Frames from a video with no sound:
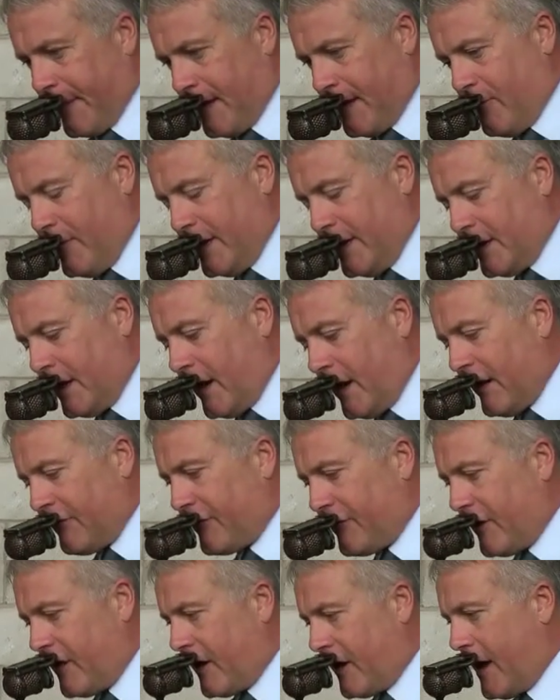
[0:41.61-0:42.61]
immediately
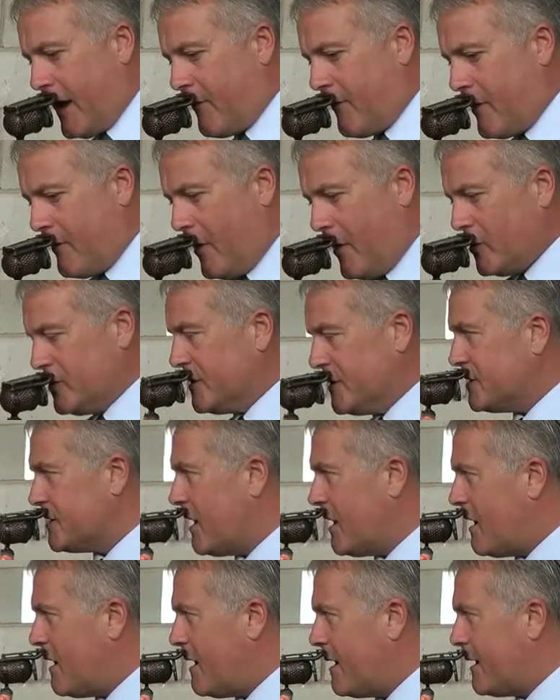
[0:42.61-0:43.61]
after the game, emotions
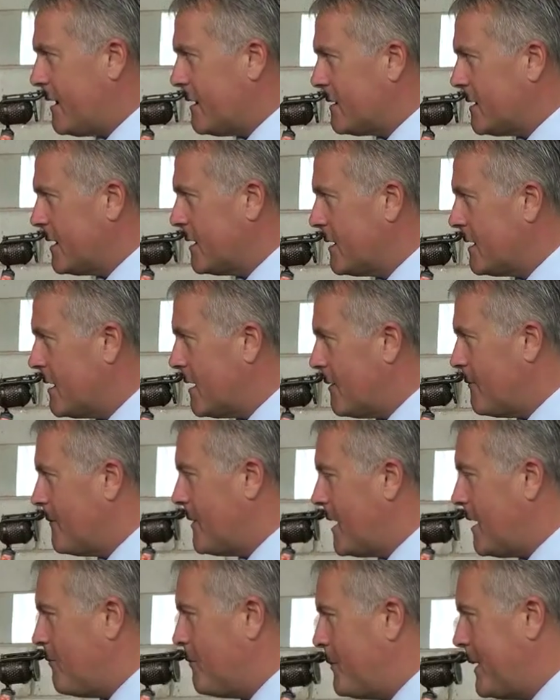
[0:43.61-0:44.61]
are high, and I think that
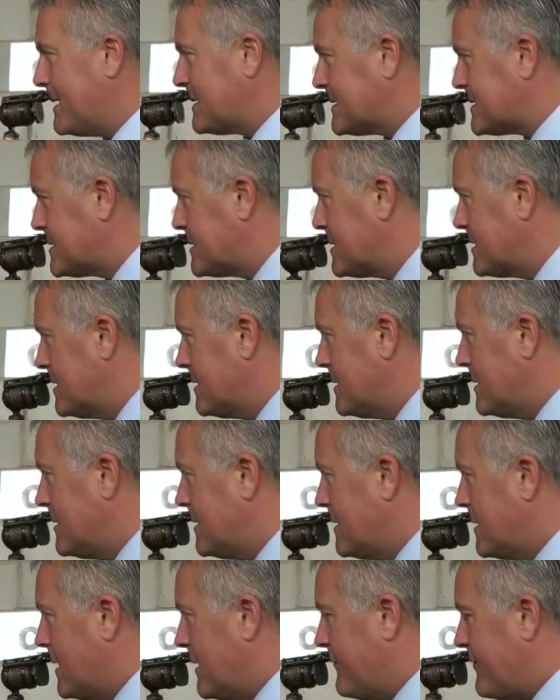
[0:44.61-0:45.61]
I'm best
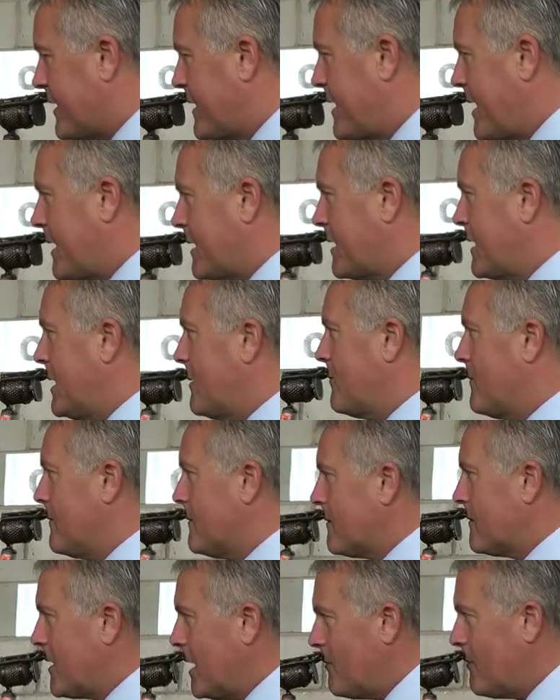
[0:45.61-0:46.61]
if I can
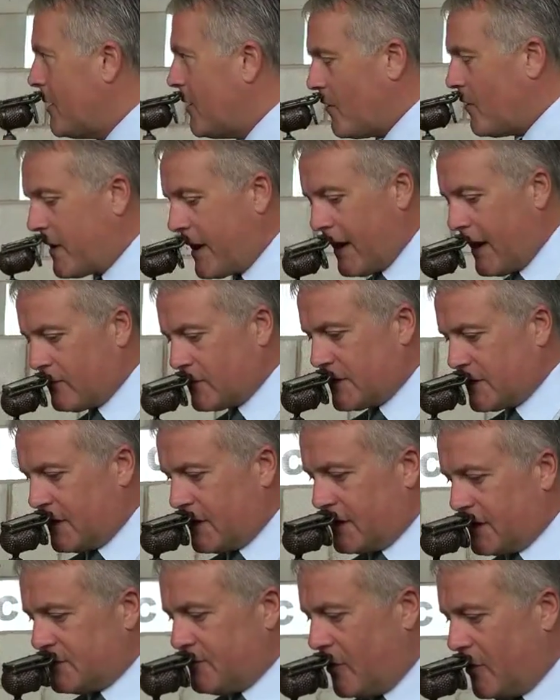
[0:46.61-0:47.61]
keep my own counsel
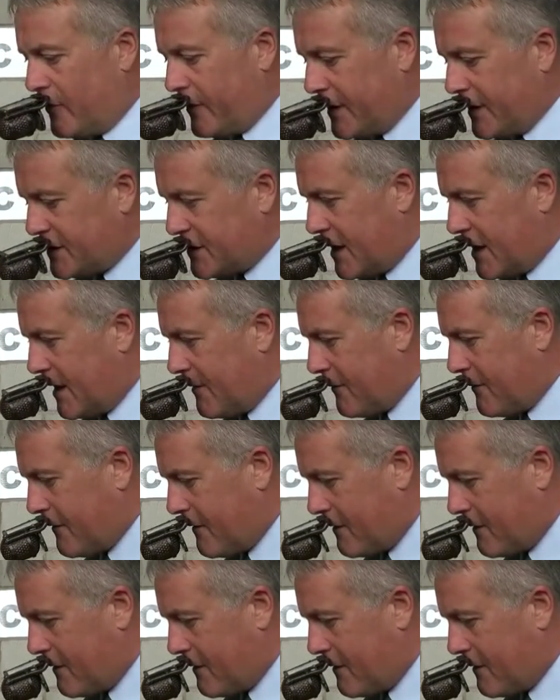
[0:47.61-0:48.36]
at this moment in time.